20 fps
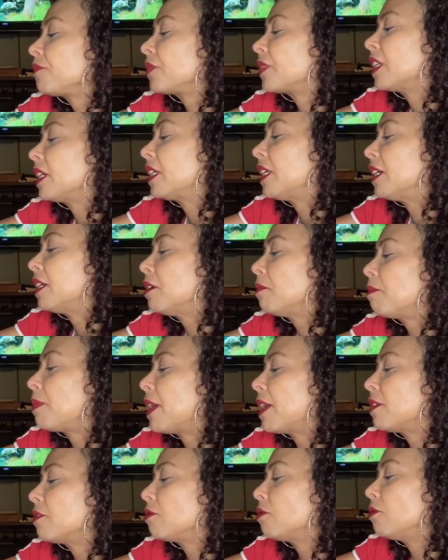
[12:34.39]
The king of
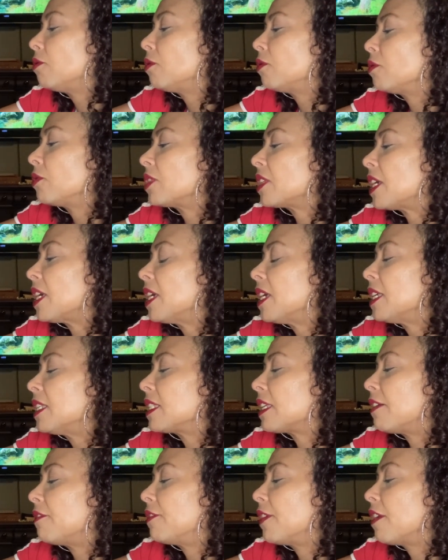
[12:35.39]
pentacles is
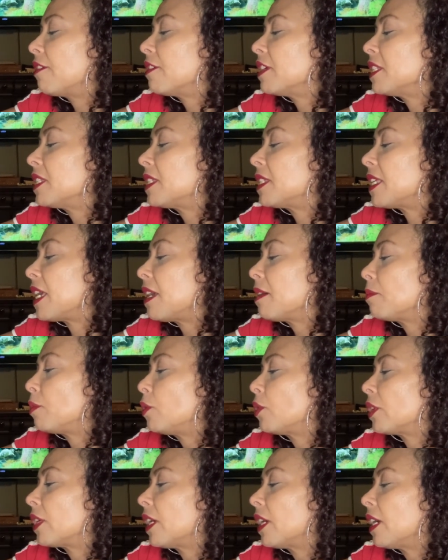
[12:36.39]
a very stable
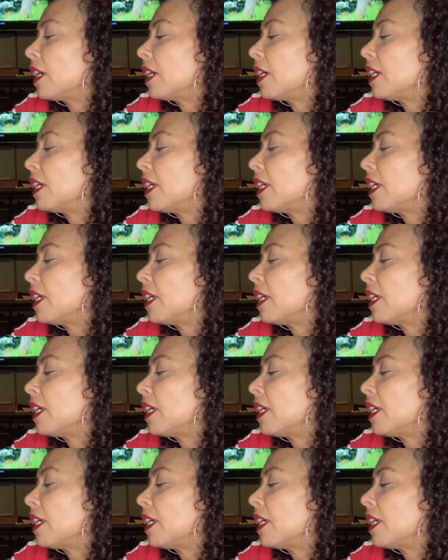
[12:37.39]
king.